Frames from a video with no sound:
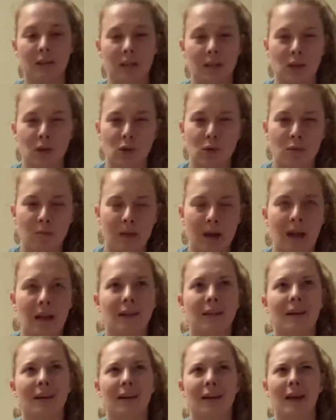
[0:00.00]
They do make
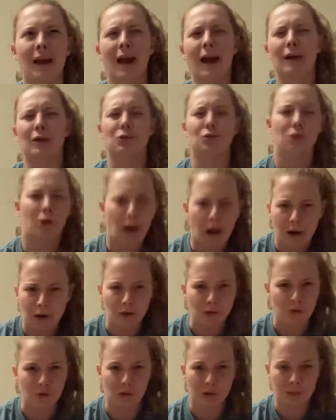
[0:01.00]
like an
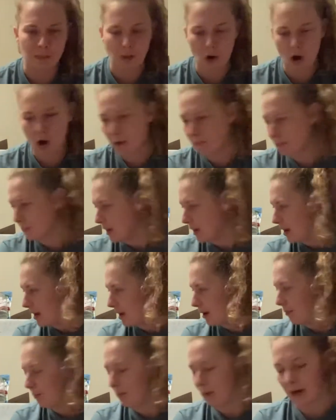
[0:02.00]
extra small,
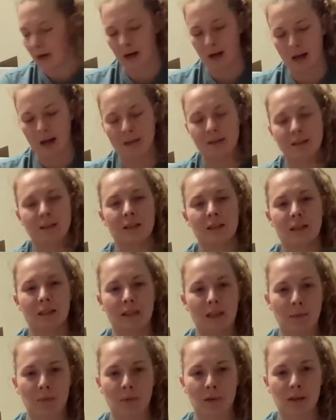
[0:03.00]
but this is
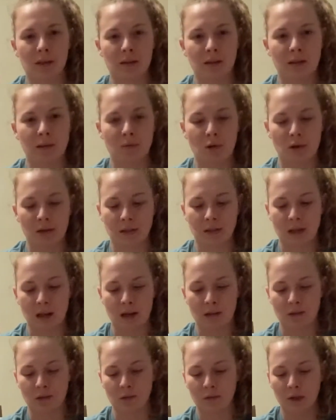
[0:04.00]
typically the smallest
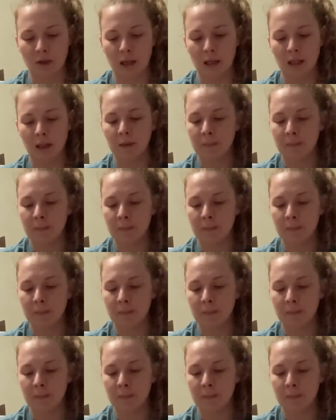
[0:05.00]
size you need.